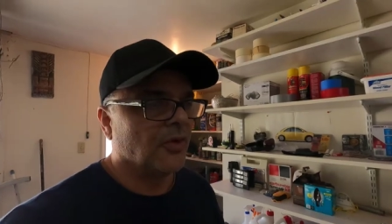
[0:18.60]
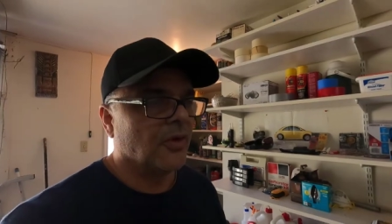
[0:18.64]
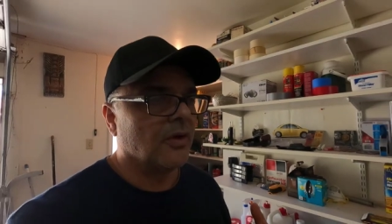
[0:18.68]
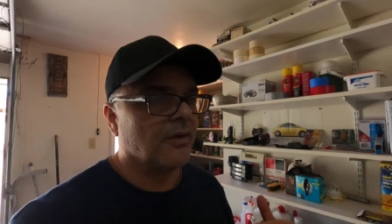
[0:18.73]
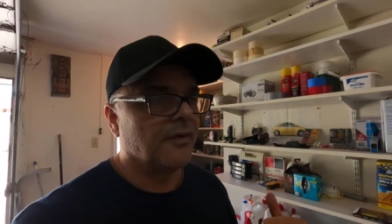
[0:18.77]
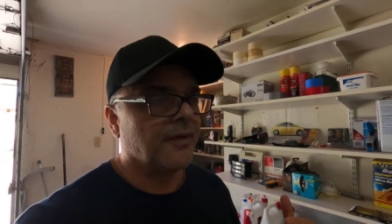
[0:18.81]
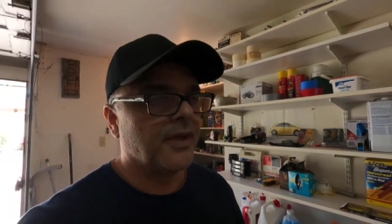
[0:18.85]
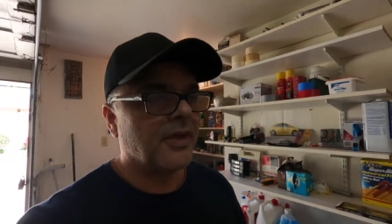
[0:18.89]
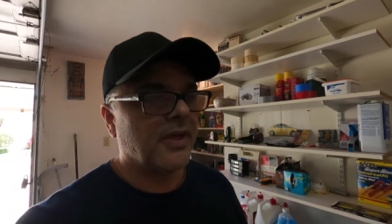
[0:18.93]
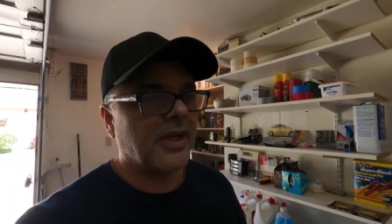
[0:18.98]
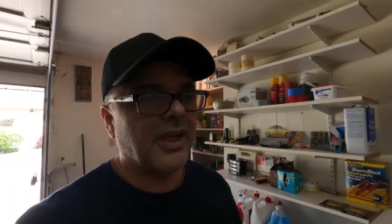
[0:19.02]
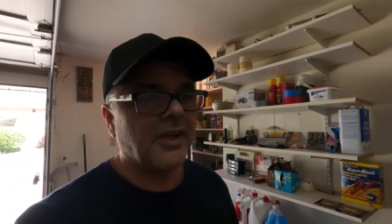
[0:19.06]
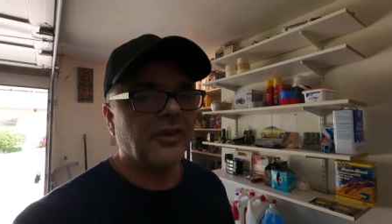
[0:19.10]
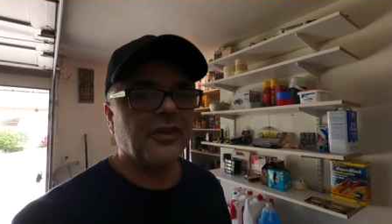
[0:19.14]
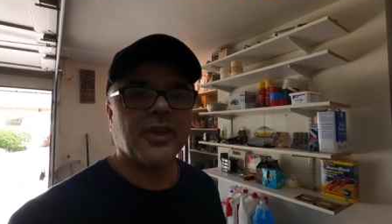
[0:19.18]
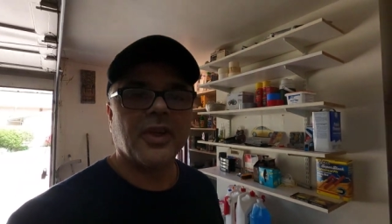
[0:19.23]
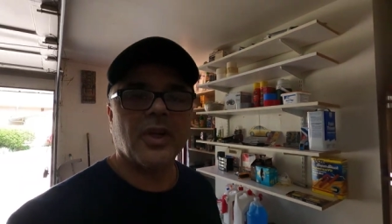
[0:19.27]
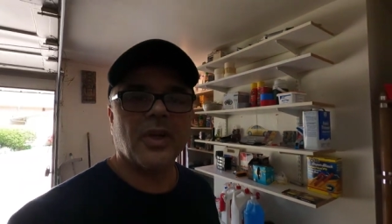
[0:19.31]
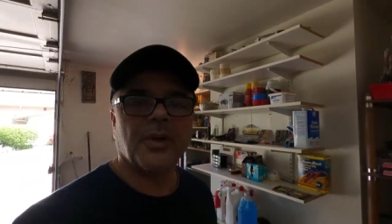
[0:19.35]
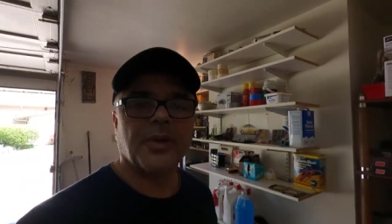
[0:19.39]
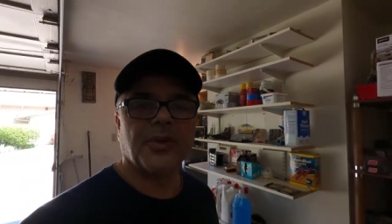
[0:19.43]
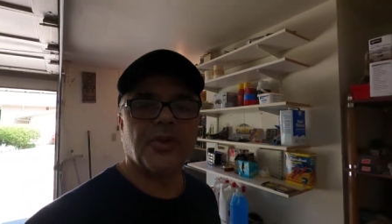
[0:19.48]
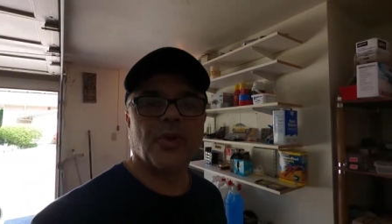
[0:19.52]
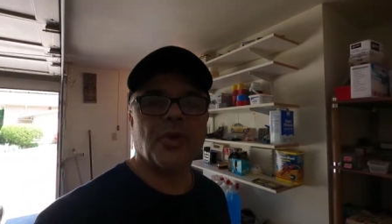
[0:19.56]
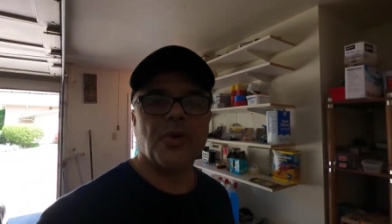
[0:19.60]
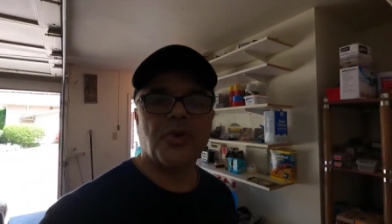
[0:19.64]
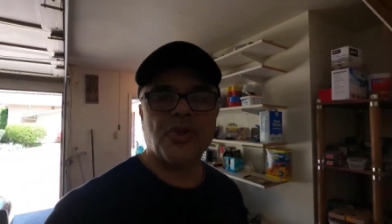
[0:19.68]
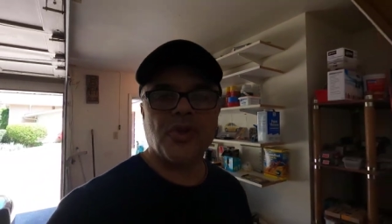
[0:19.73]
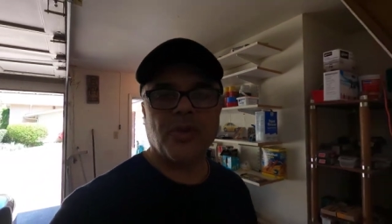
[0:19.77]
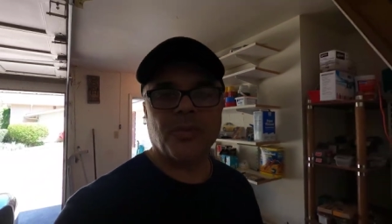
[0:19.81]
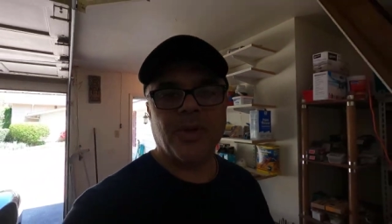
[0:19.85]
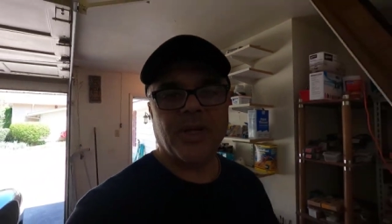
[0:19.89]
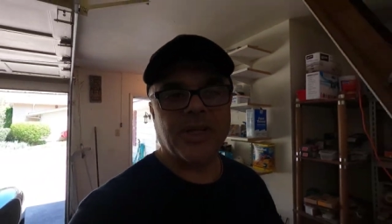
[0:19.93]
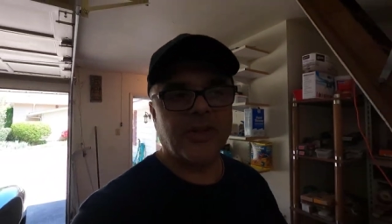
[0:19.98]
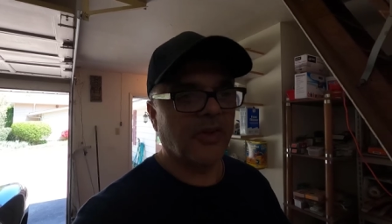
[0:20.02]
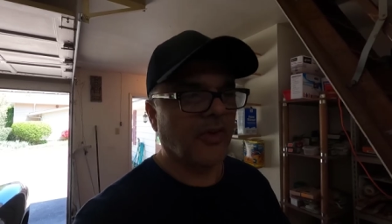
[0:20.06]
a few days ago, I
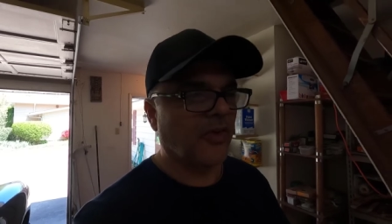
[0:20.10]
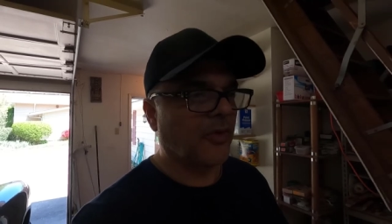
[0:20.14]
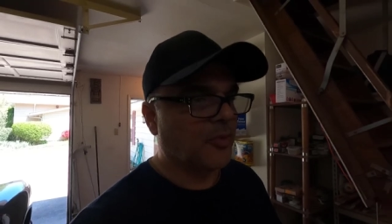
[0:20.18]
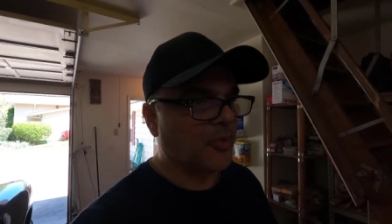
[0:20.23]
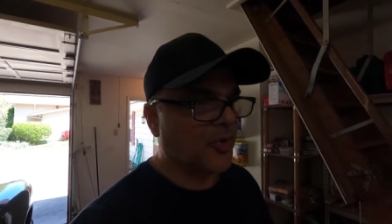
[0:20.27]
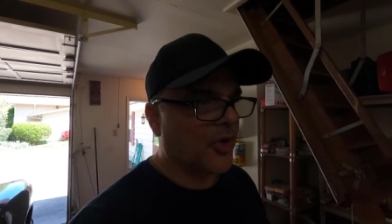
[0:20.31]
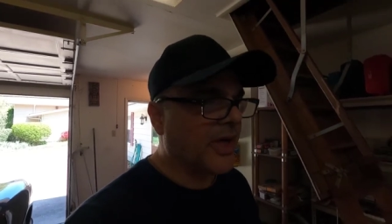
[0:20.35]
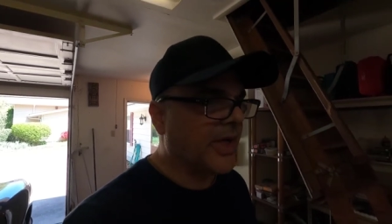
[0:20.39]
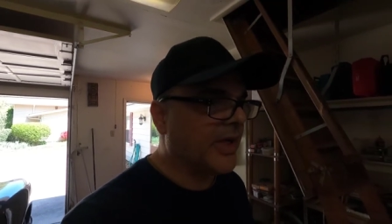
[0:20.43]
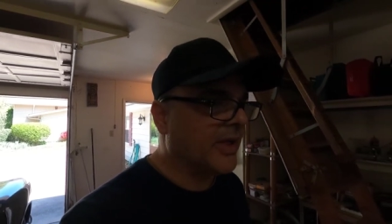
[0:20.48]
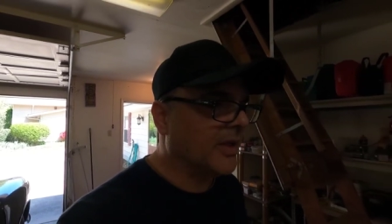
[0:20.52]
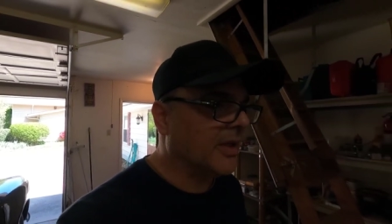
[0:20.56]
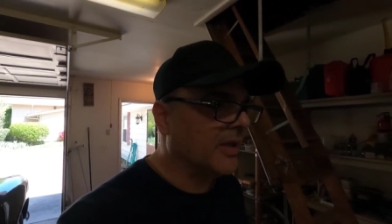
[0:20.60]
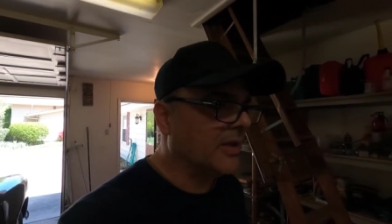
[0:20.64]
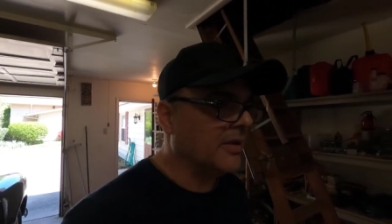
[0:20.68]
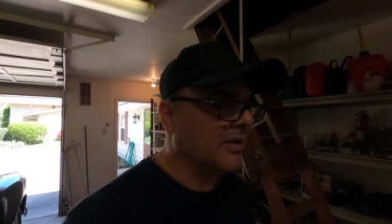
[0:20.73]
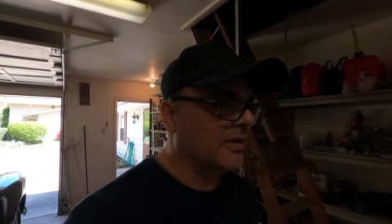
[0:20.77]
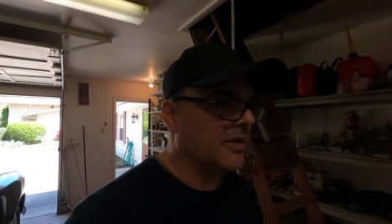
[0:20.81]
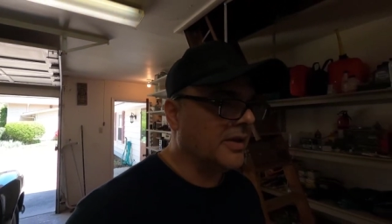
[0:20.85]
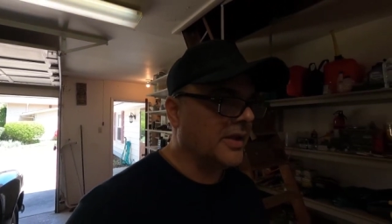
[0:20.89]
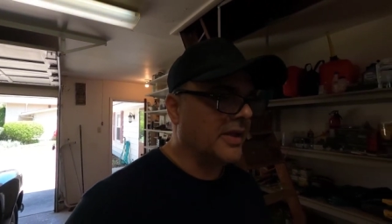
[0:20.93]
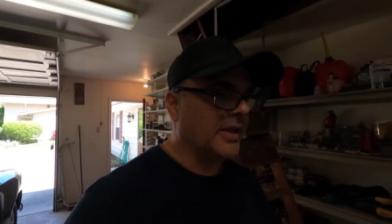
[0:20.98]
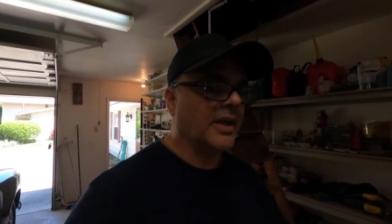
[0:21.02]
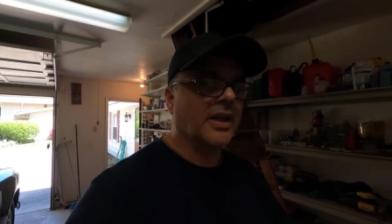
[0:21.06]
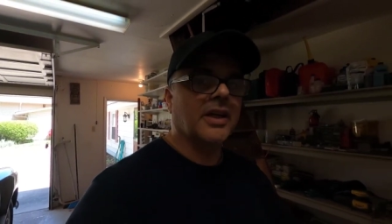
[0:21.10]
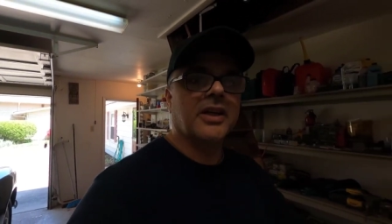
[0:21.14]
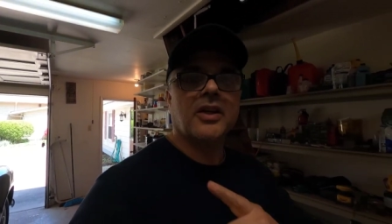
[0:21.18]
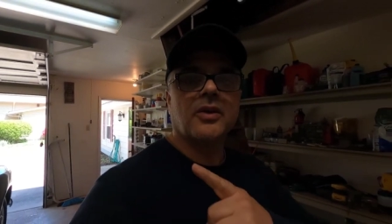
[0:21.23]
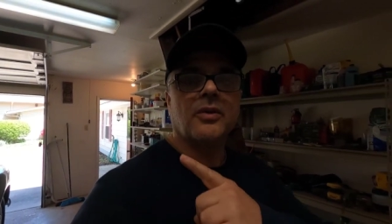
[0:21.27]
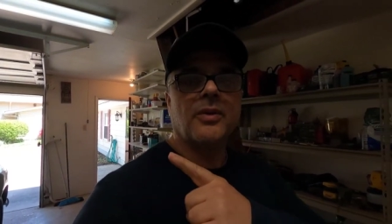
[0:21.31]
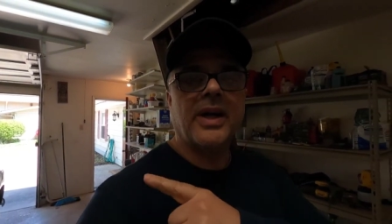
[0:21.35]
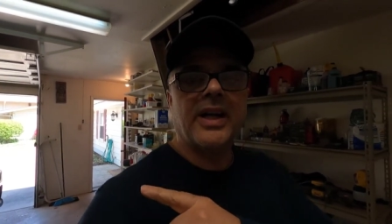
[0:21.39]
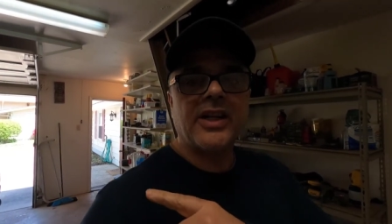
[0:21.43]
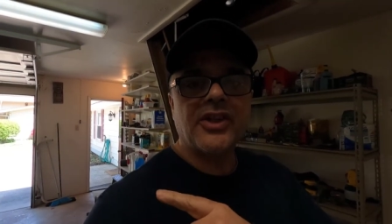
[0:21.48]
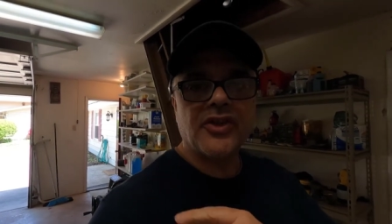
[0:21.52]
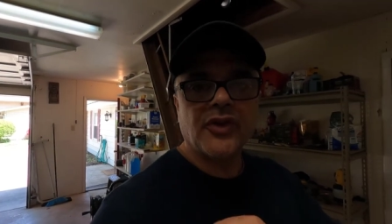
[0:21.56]
told you about the spring, the uh,
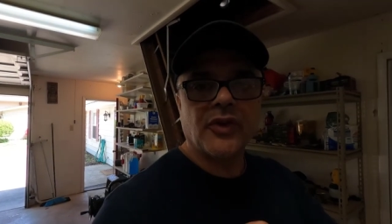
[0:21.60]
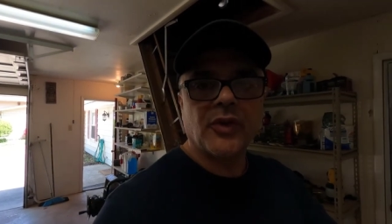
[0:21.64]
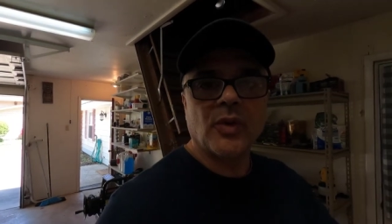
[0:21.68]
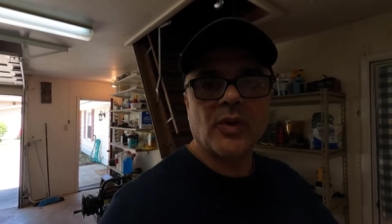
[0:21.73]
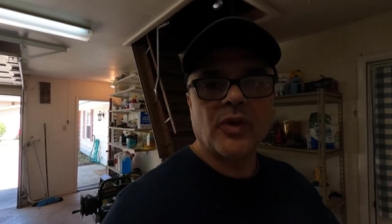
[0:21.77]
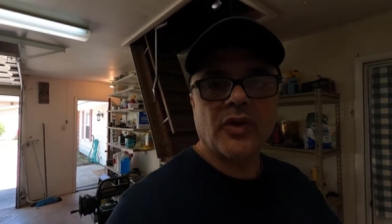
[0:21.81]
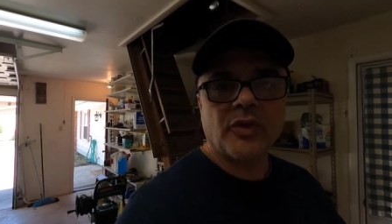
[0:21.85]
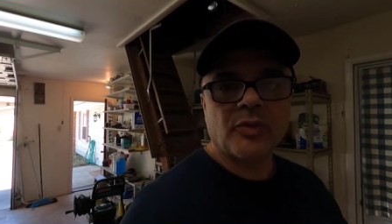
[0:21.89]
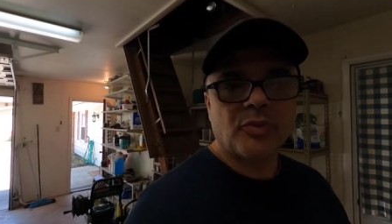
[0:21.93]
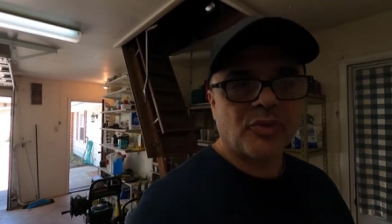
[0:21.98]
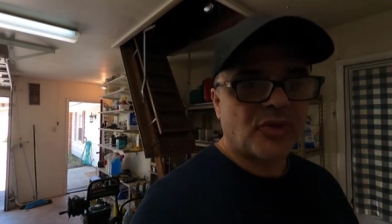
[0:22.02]
garage door